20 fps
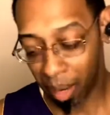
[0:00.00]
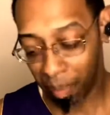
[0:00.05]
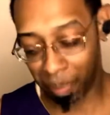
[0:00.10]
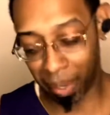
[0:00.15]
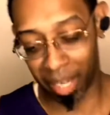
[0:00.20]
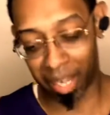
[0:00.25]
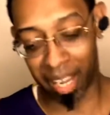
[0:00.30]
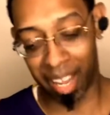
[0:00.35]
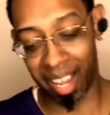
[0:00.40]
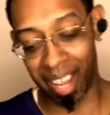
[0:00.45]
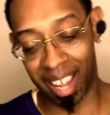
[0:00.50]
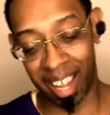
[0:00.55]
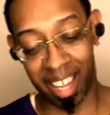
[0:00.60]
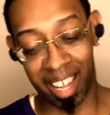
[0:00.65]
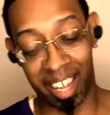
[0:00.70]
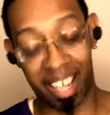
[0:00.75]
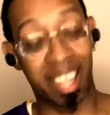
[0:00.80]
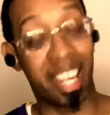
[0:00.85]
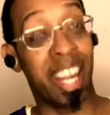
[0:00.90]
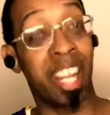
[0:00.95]
But
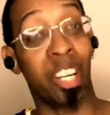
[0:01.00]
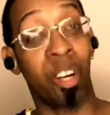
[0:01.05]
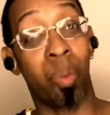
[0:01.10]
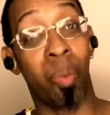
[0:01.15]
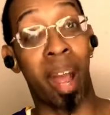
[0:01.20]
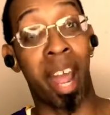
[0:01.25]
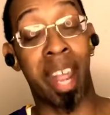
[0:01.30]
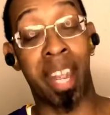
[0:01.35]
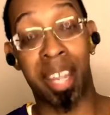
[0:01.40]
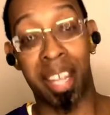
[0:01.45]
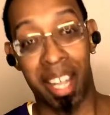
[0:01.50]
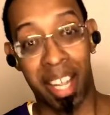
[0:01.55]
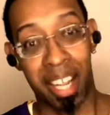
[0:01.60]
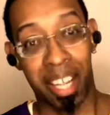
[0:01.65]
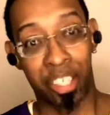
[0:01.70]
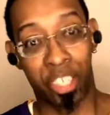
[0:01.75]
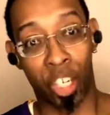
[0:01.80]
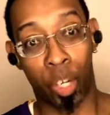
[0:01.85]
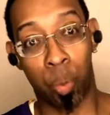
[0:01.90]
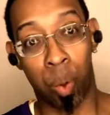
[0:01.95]
either way,
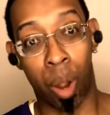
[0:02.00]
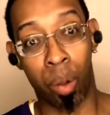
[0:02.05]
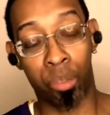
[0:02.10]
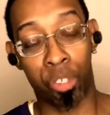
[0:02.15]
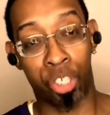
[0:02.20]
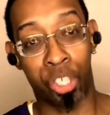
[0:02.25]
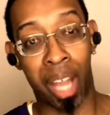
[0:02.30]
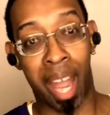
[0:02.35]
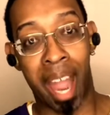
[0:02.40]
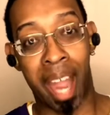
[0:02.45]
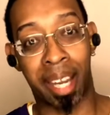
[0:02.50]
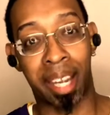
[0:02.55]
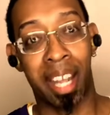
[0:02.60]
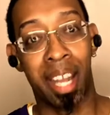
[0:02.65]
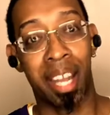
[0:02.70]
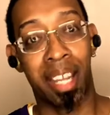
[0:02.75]
to quote Shaq,